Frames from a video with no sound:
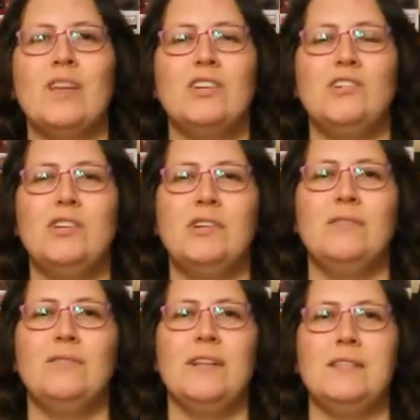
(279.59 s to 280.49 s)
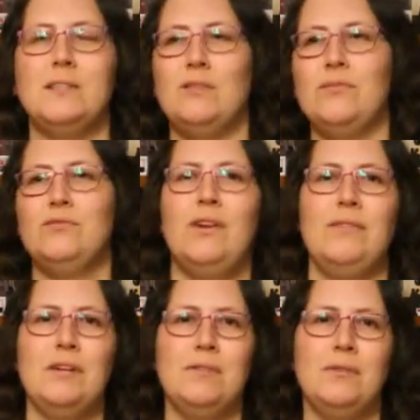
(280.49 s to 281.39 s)
She finds herself
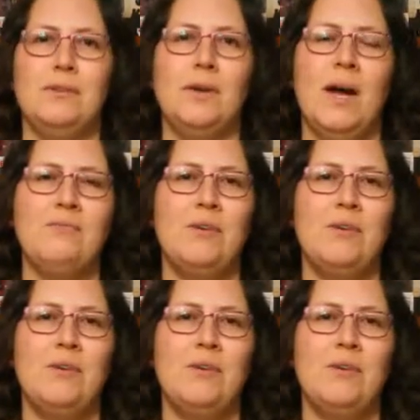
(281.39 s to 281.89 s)
travelling through the 9